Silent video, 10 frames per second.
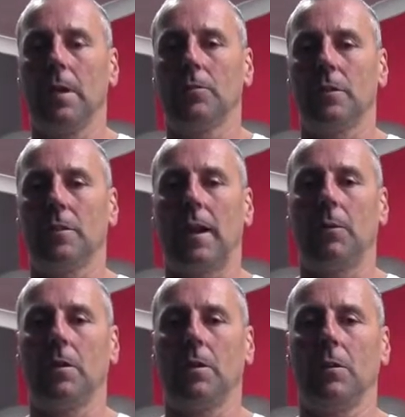So today
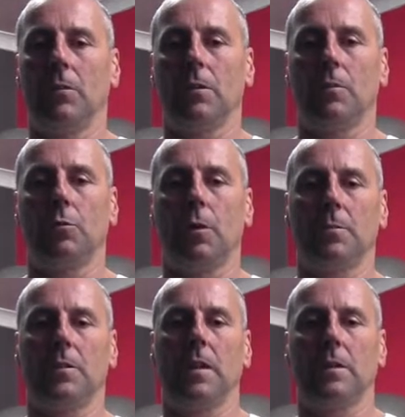we're going to look at the
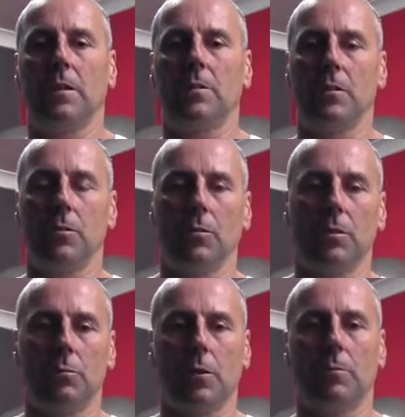proper techniques of doing
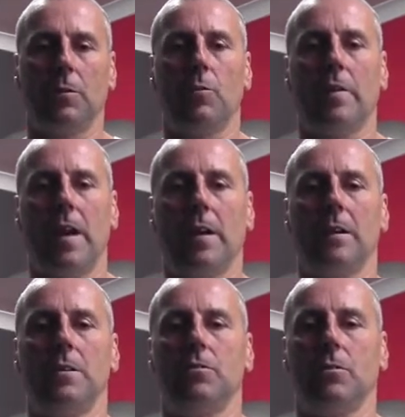it properly
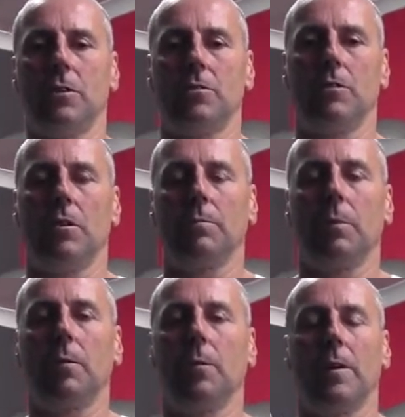without injuring yourself.
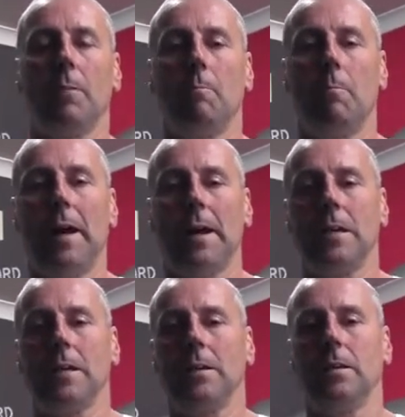Probably one of the
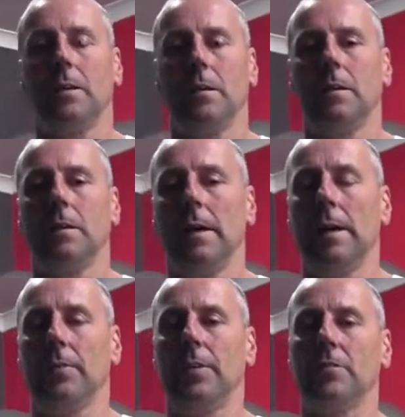main
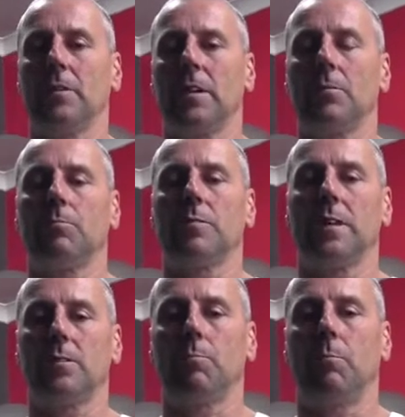things that
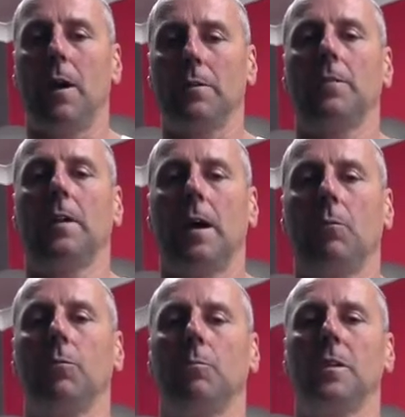gets busted
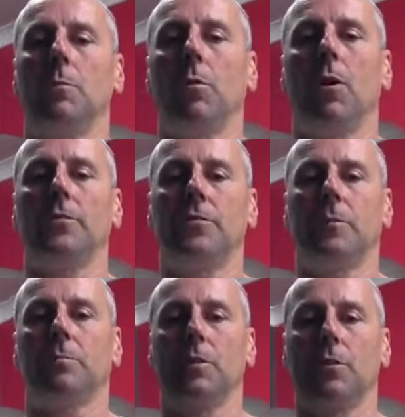up would be your
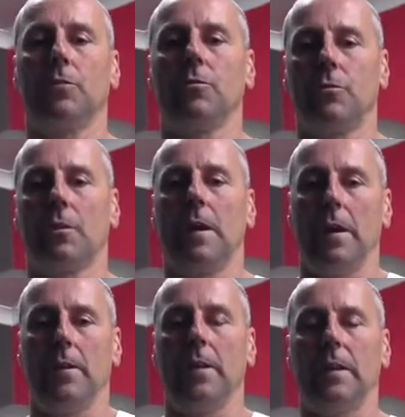bicep, because
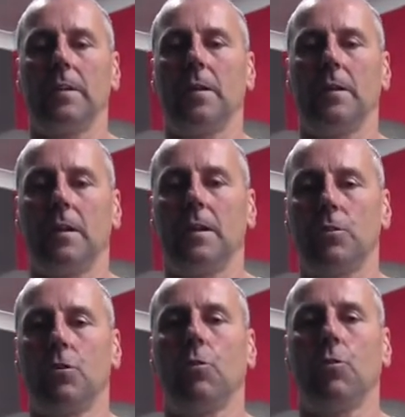they tend to
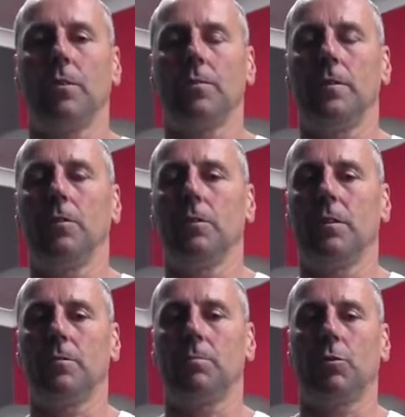get torn if you're doing
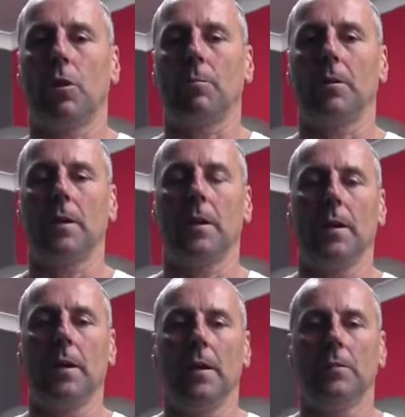this properly.
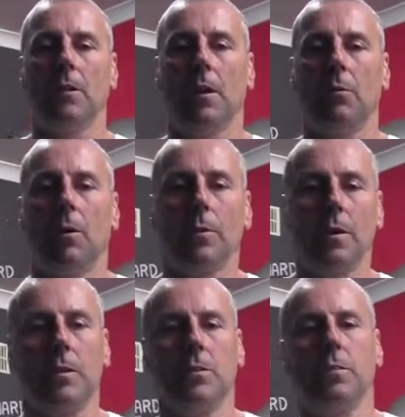So what we're
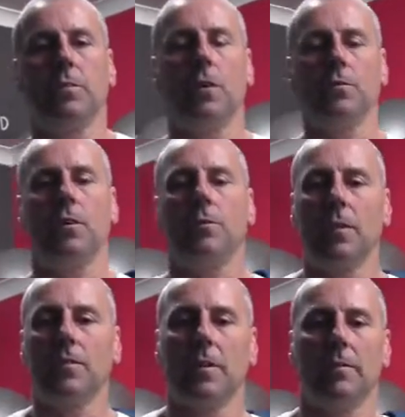going to do, first off,
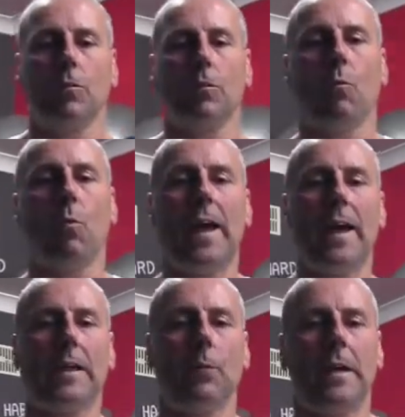let's have a look where
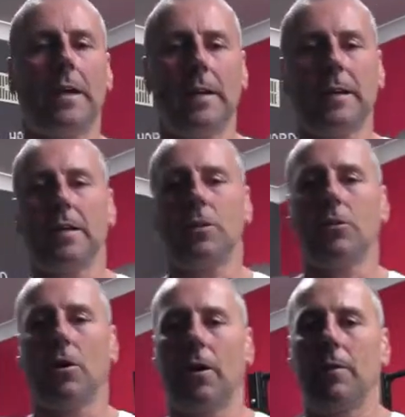you're going to get your
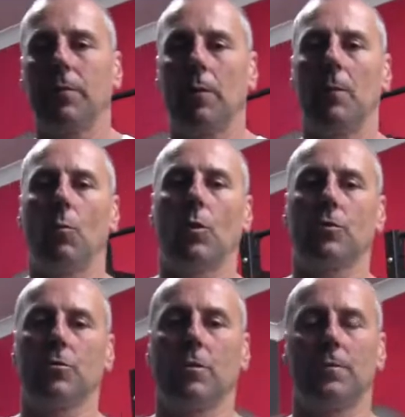tyre from and
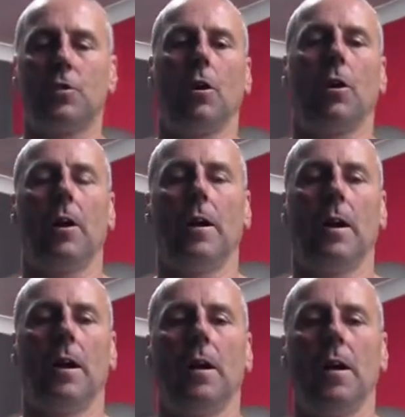what sort of
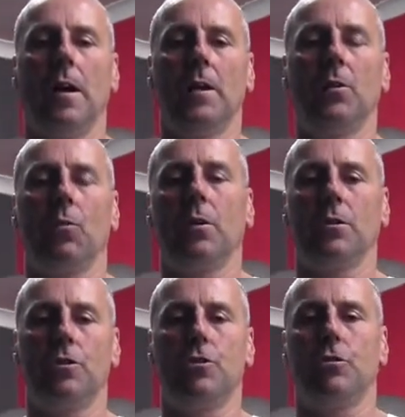tyre you
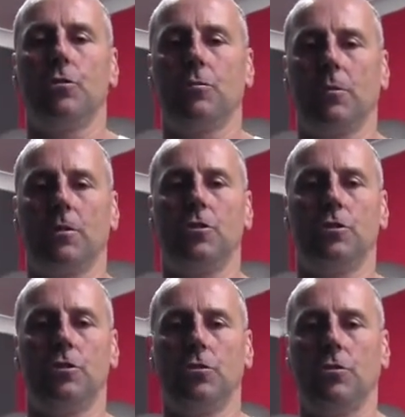want to choose. You want to
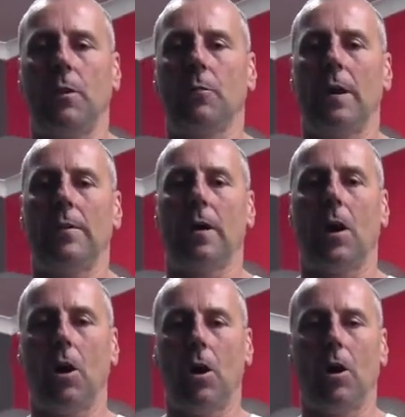choose a rather
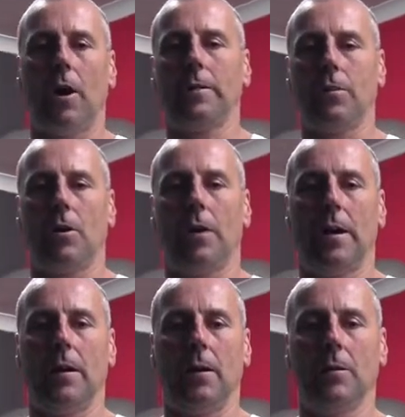high
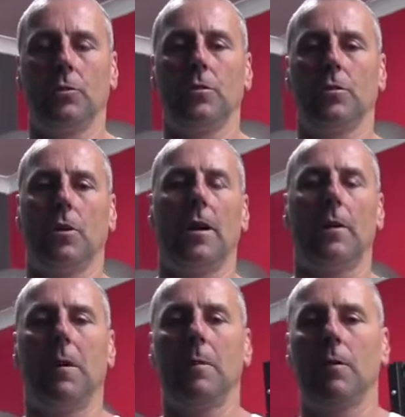tyre, a good
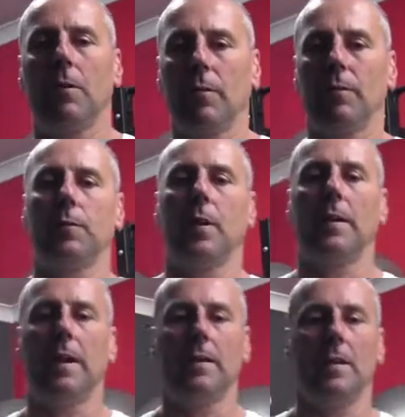tyre, maybe off a
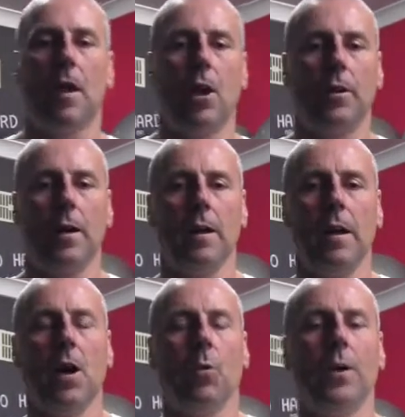front end loader.
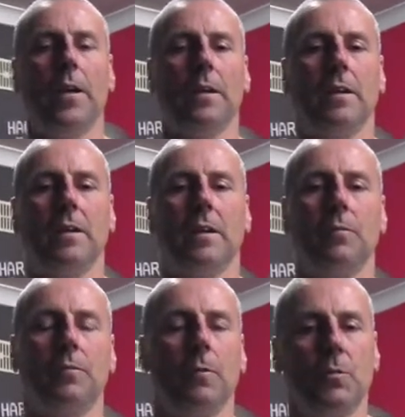Where you're going to get
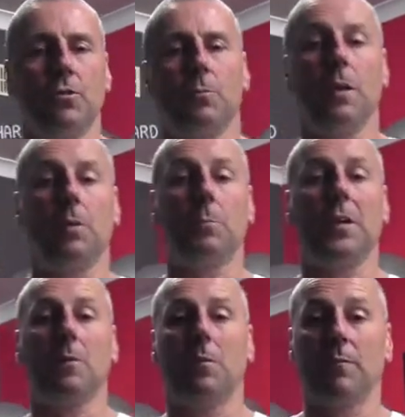them from, you should be able to
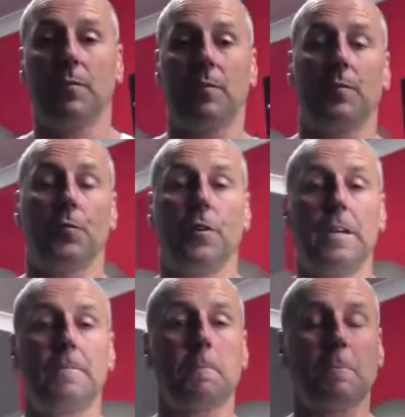pick them up for
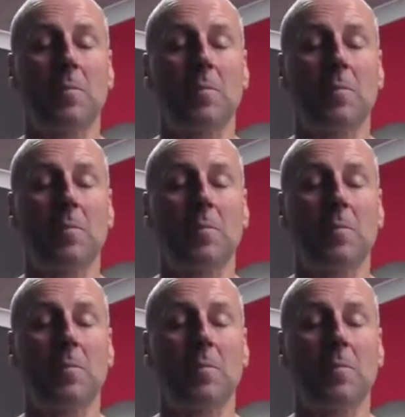free.